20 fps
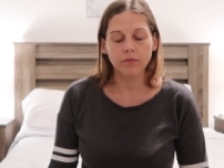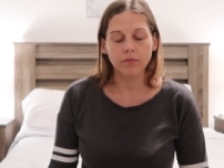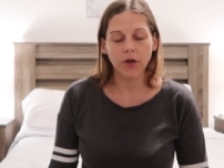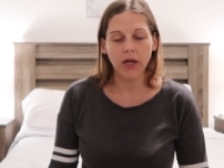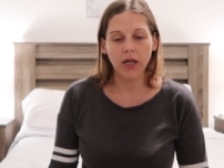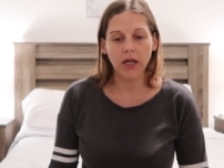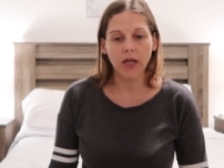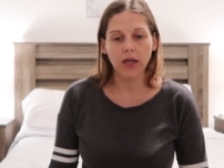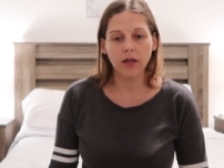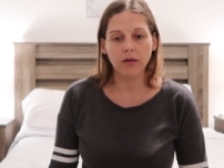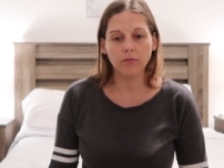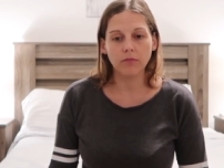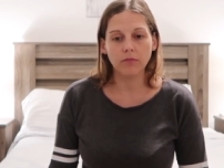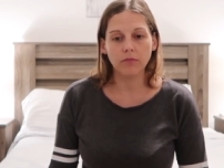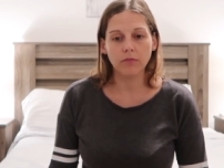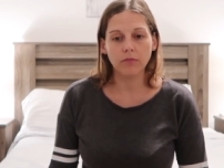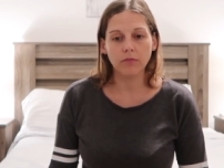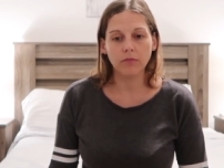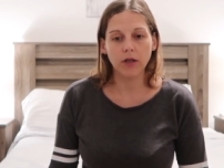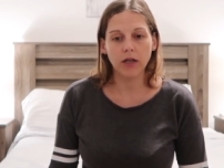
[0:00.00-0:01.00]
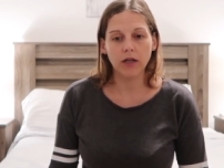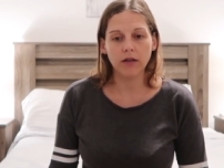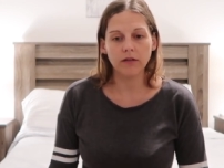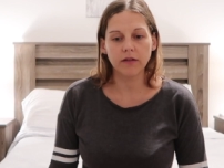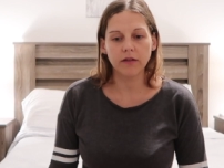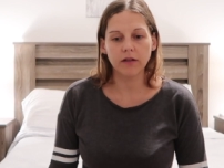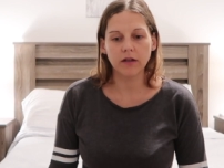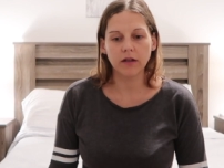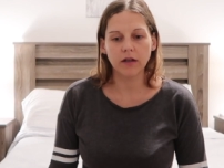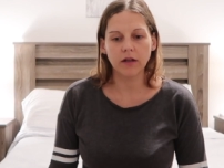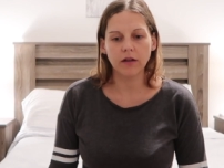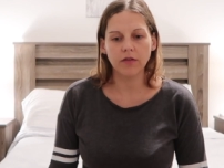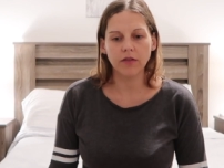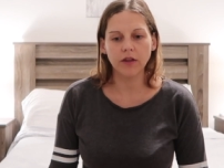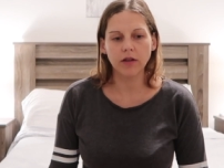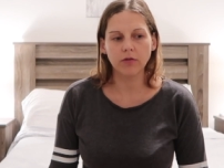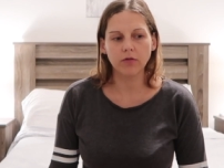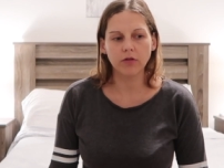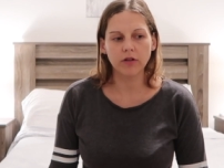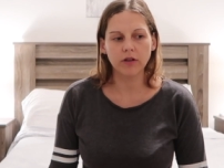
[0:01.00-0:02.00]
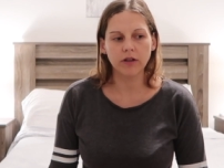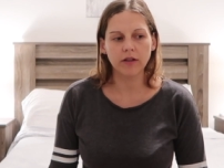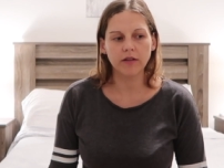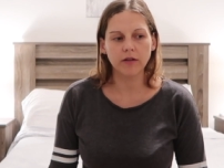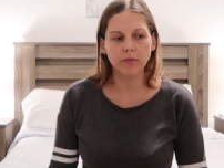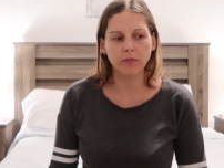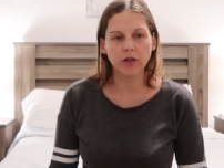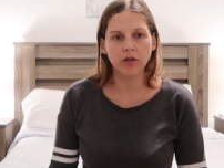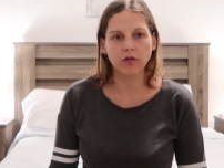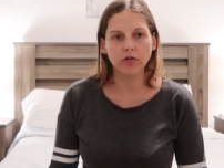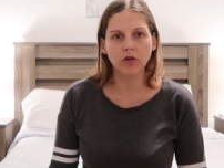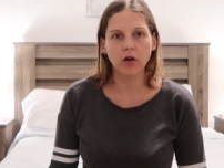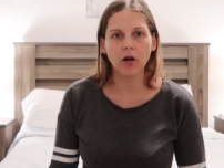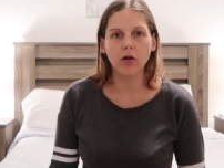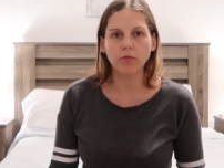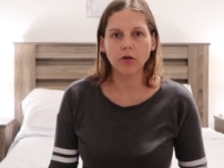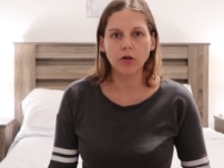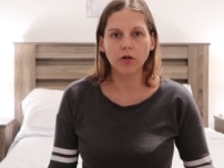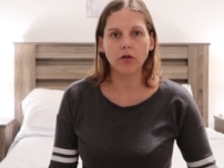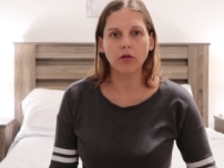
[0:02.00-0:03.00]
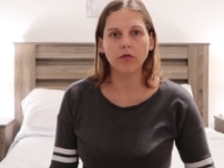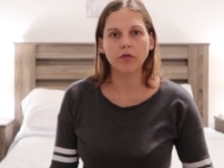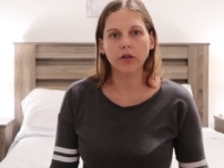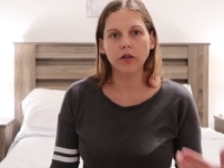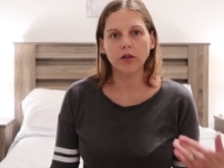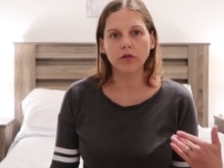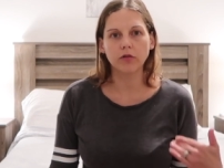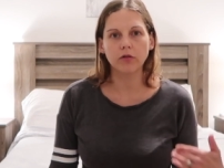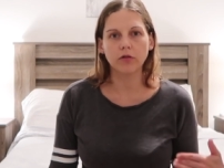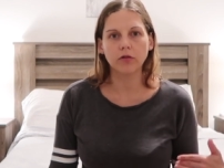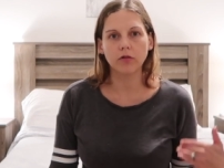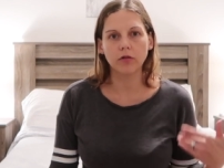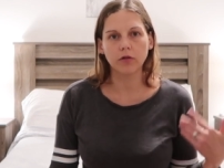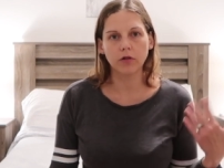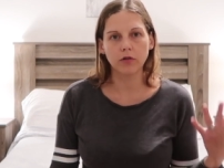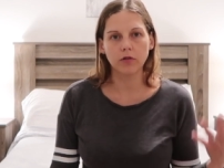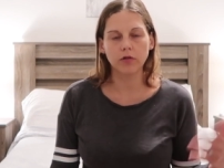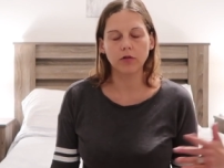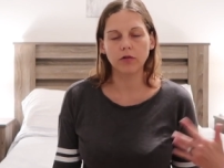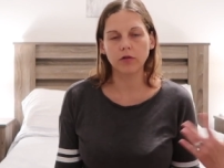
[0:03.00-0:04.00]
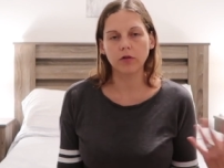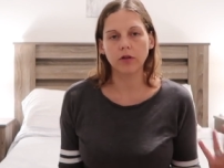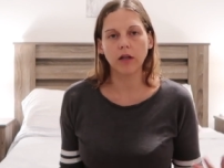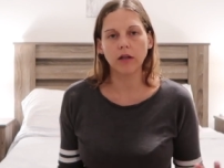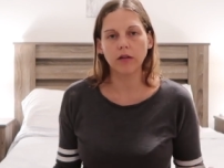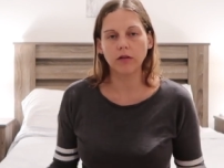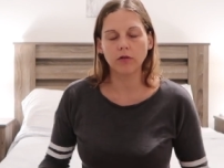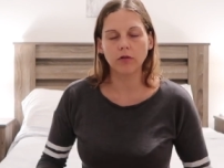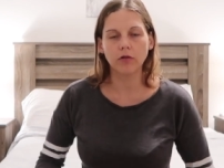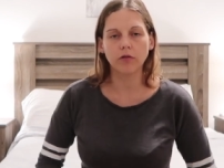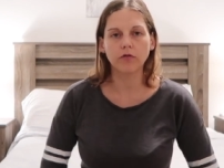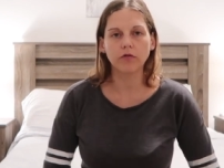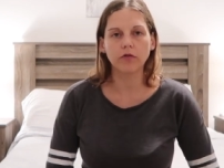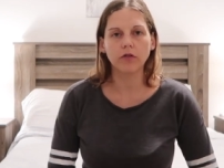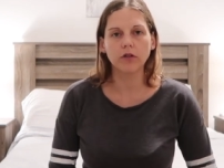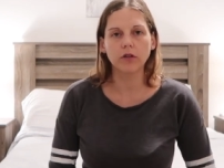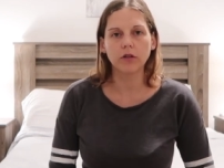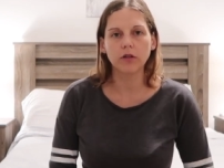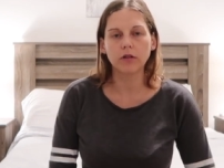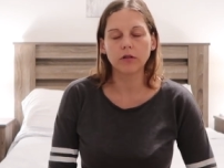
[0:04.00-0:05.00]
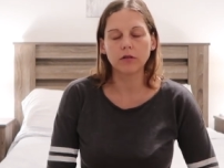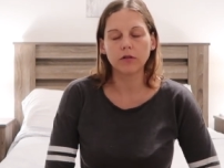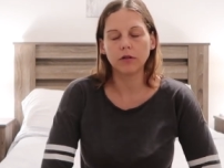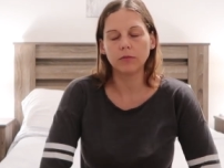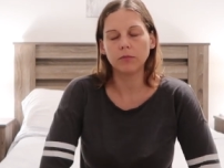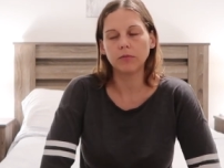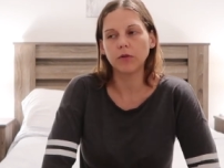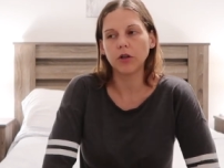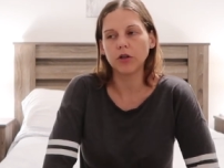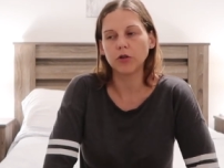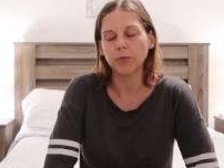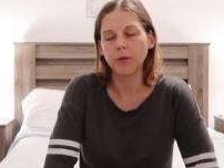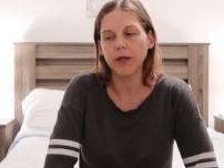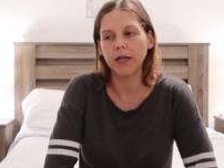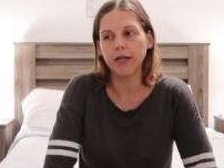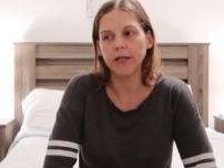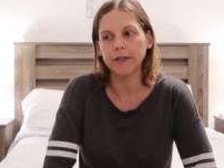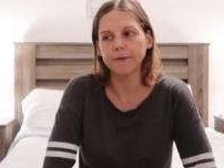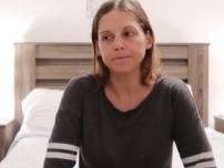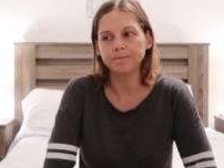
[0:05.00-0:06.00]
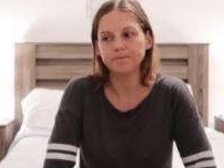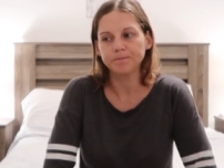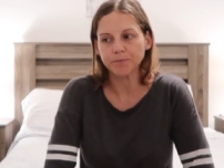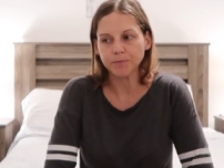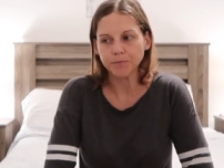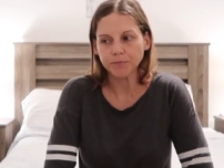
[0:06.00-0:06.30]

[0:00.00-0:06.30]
pain medicine, and I think it was like something to calm your nerves into that you don't feel much pain.